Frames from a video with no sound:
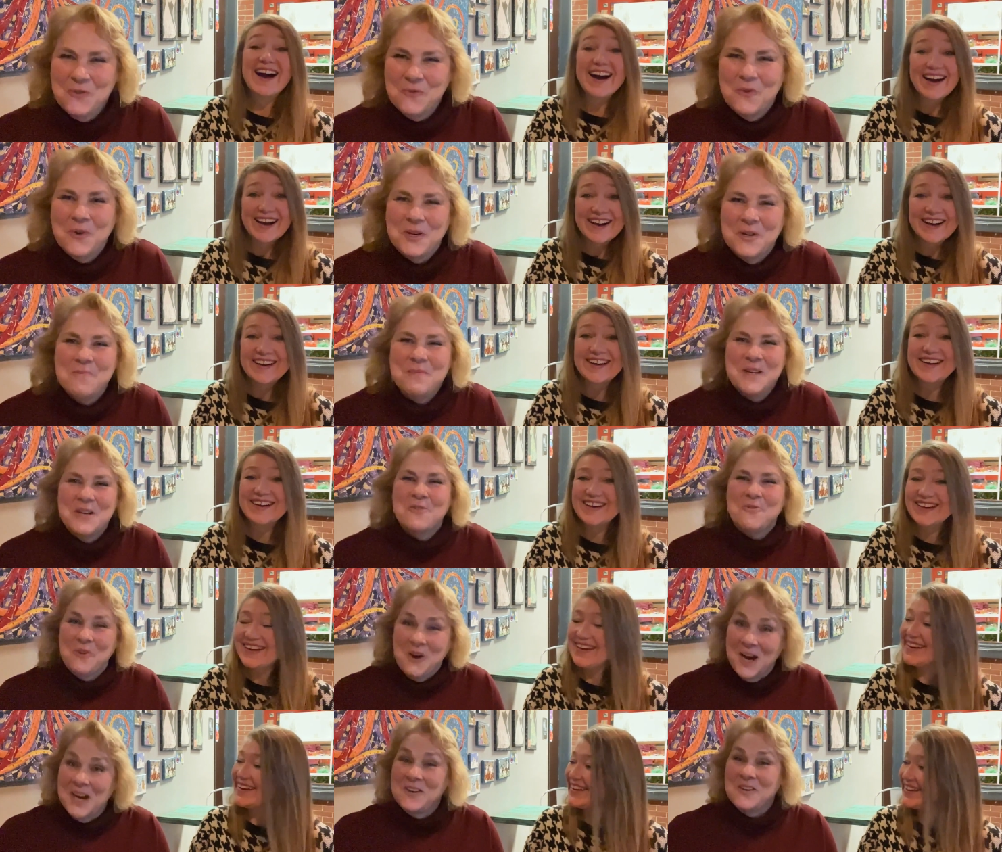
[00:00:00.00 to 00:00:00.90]
Speaker 1: you want to be a
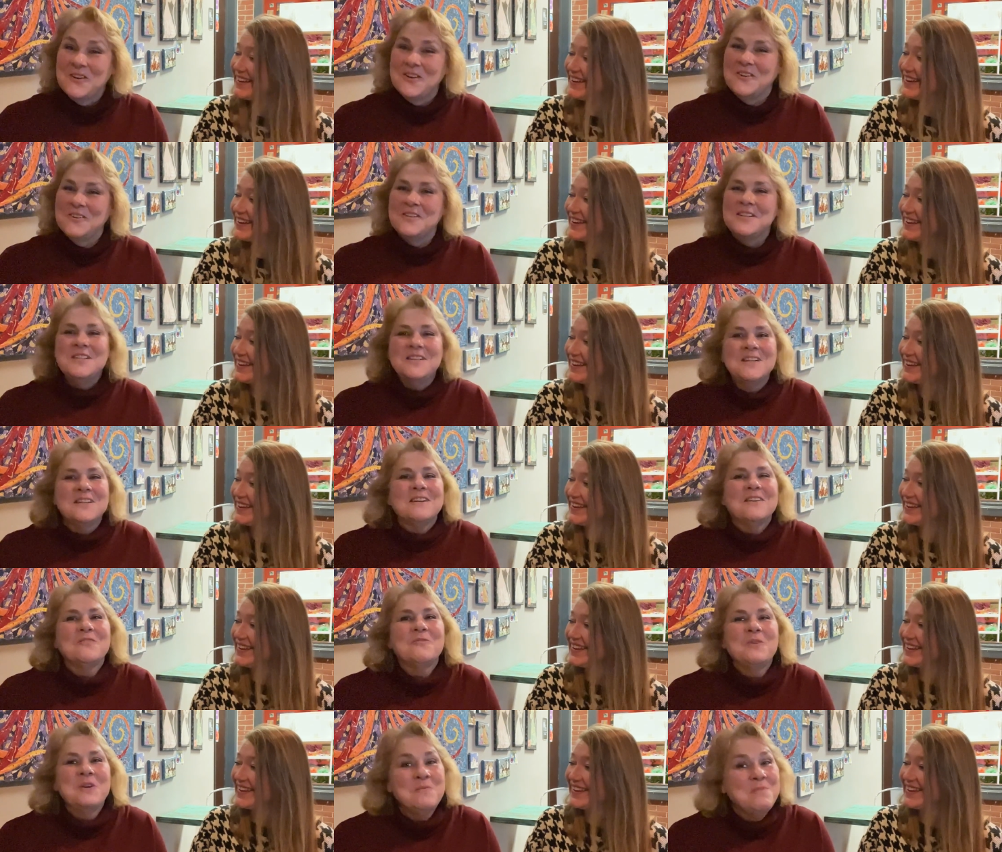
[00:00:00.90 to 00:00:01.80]
writer,
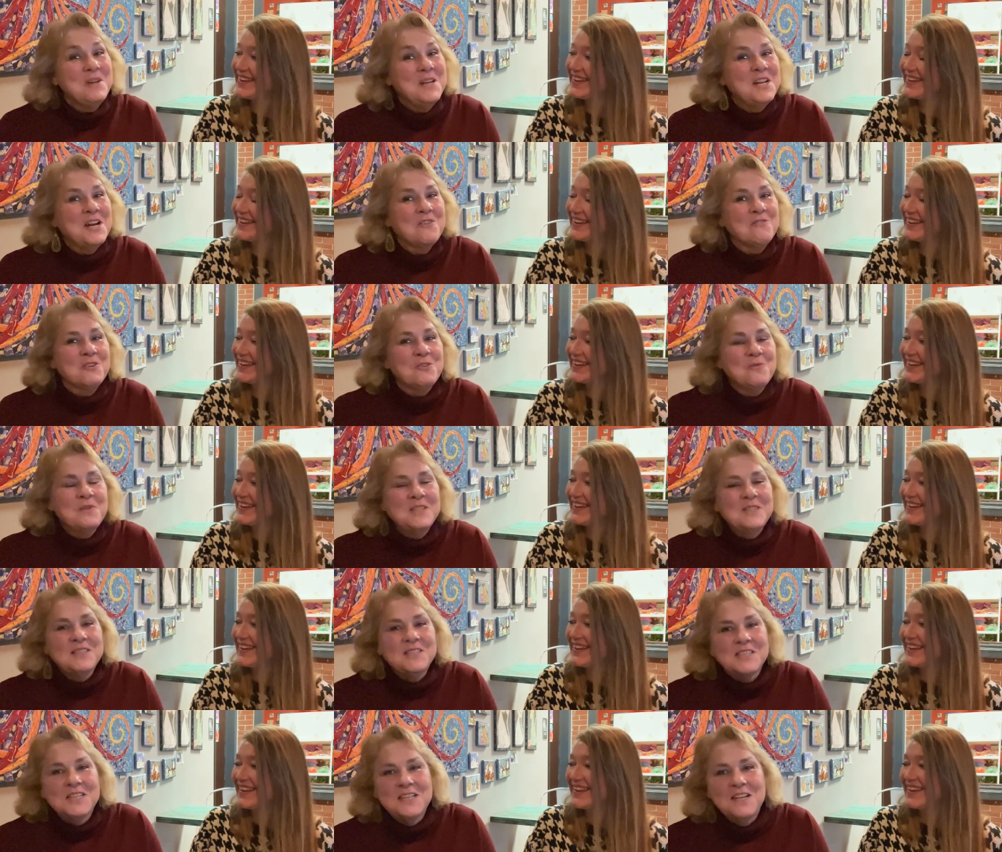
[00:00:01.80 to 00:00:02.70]
we meet every
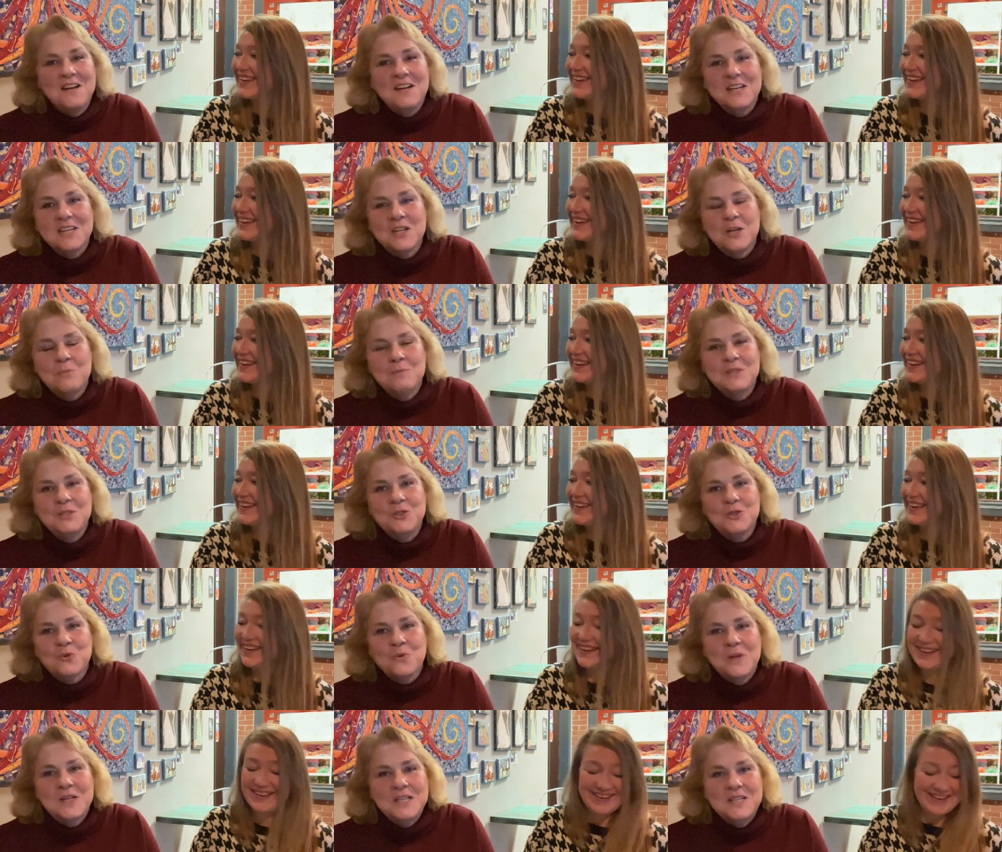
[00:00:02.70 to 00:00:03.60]
Wednesday night. Come and
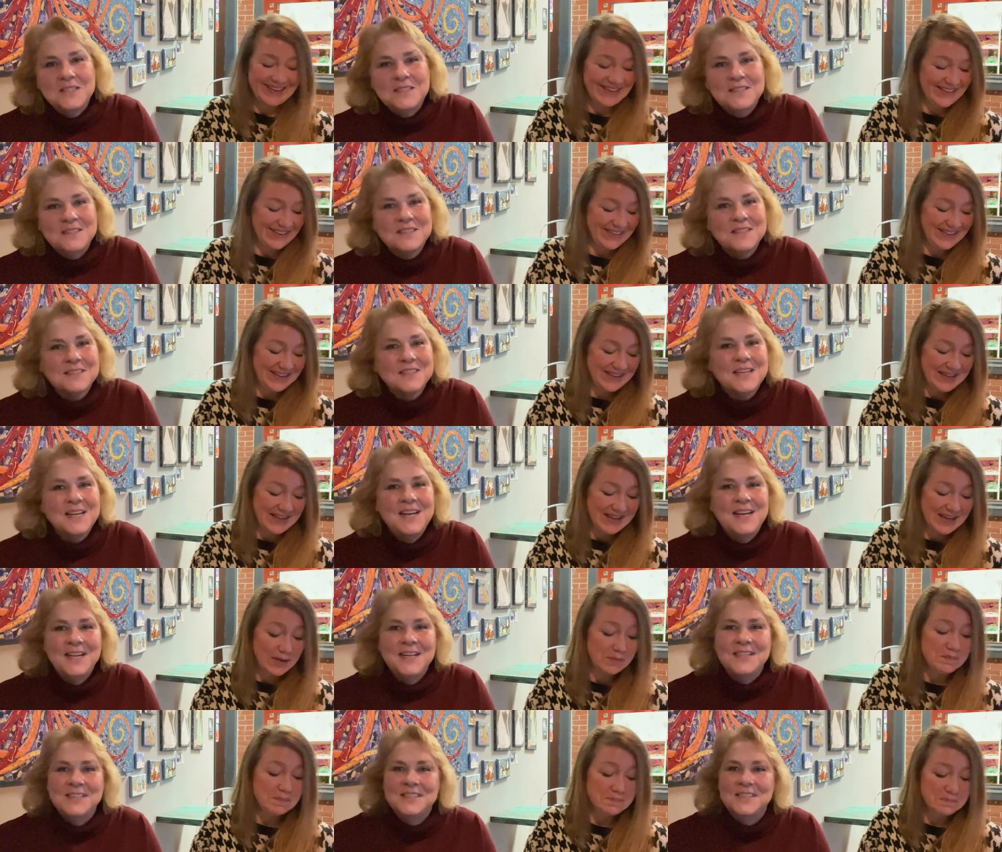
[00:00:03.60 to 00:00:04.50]
join us.
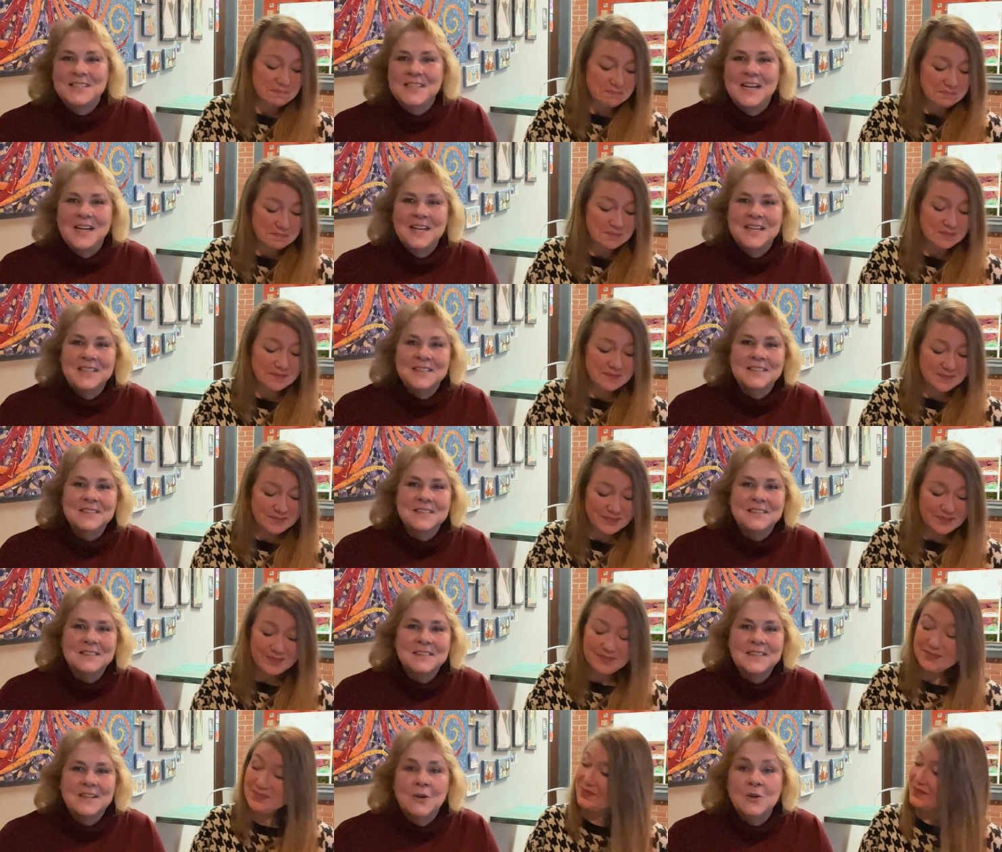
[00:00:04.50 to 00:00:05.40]
And, uh,
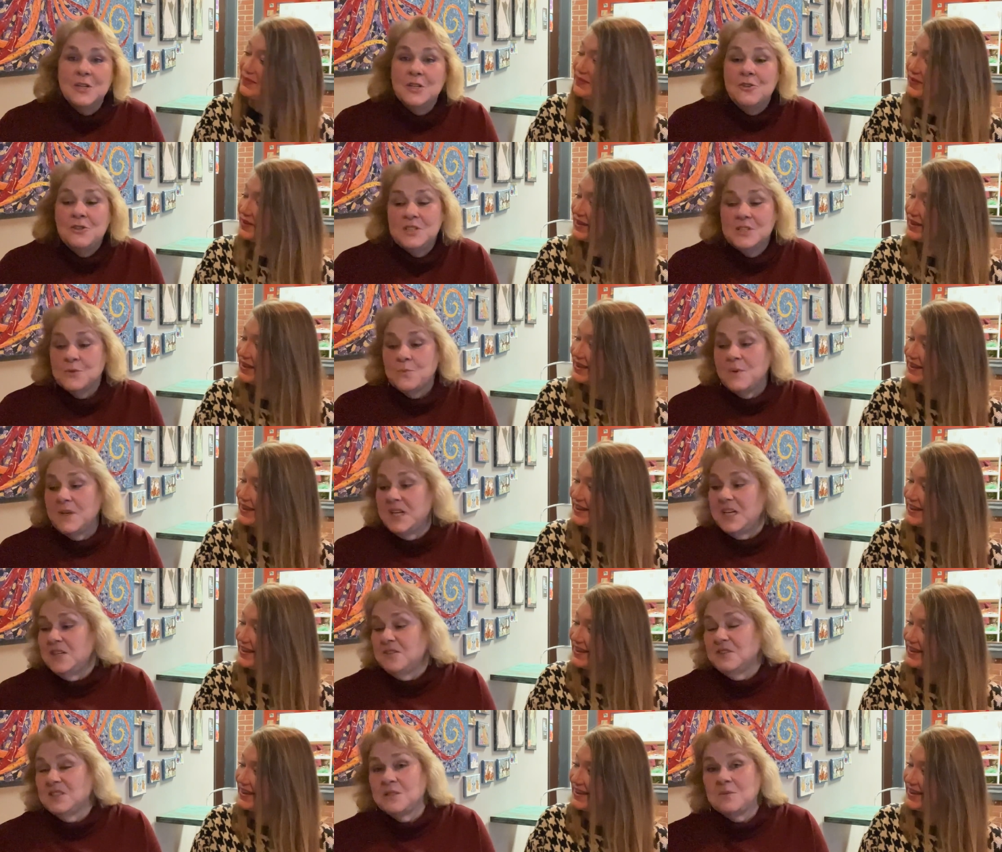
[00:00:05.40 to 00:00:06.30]
or you just want to
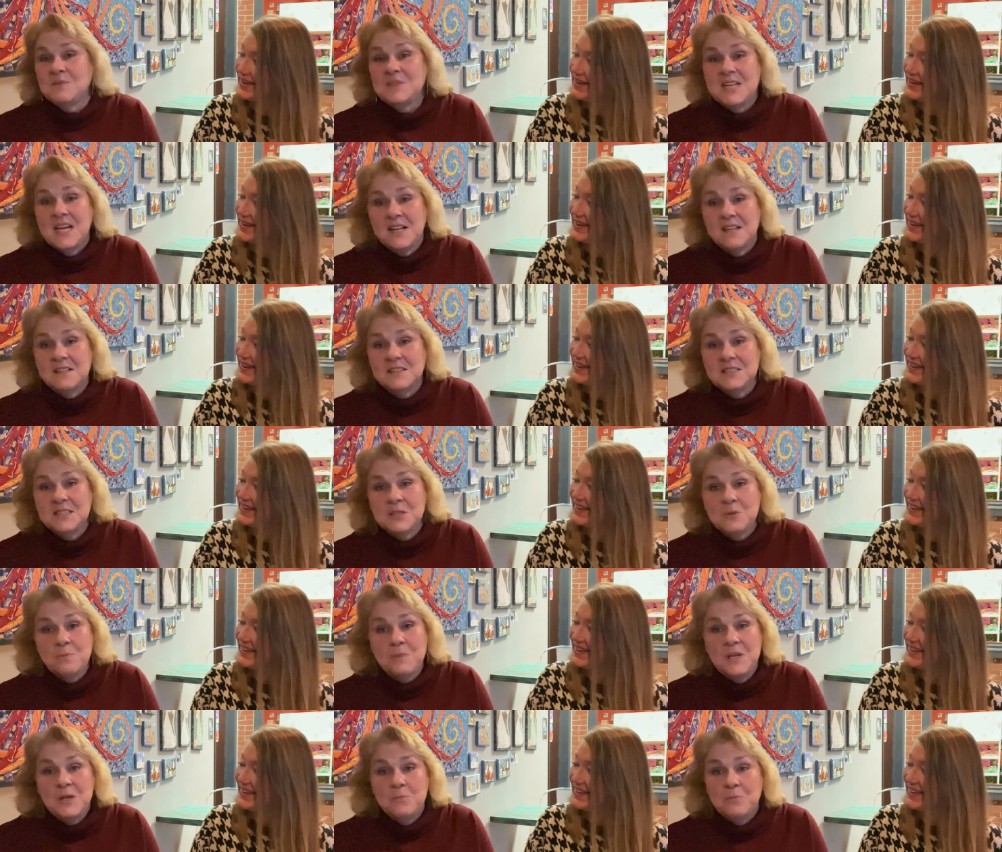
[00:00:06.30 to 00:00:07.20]
hear some
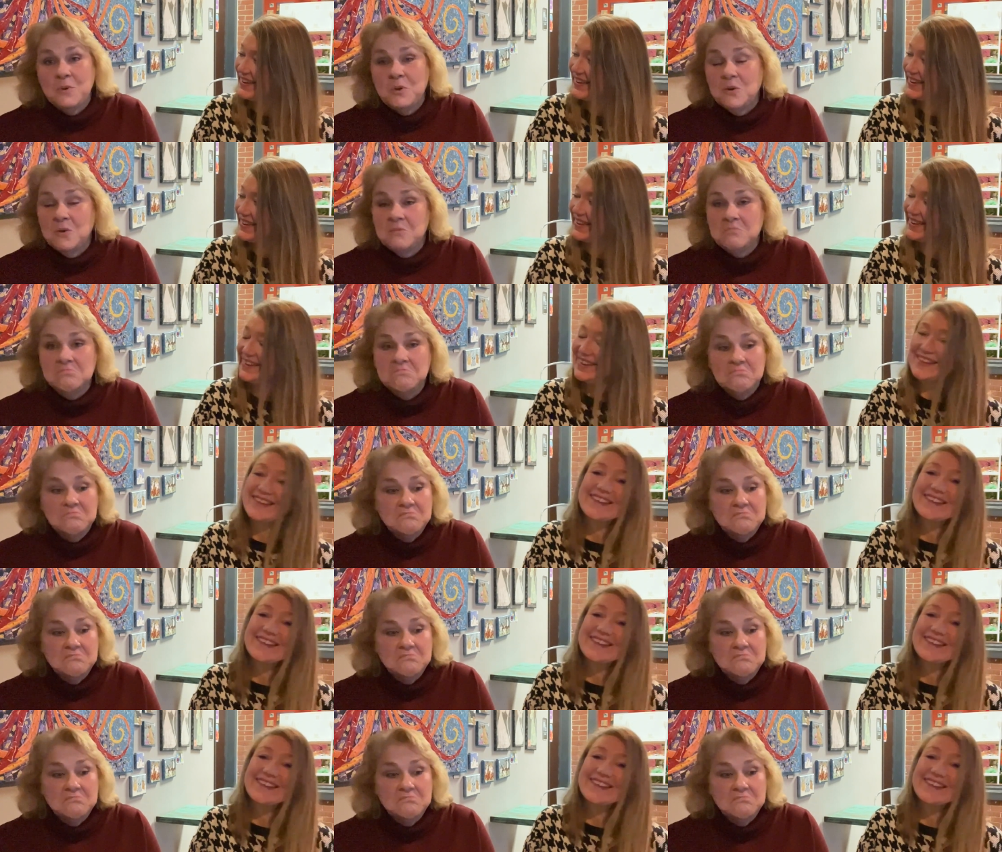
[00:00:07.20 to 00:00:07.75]
talented people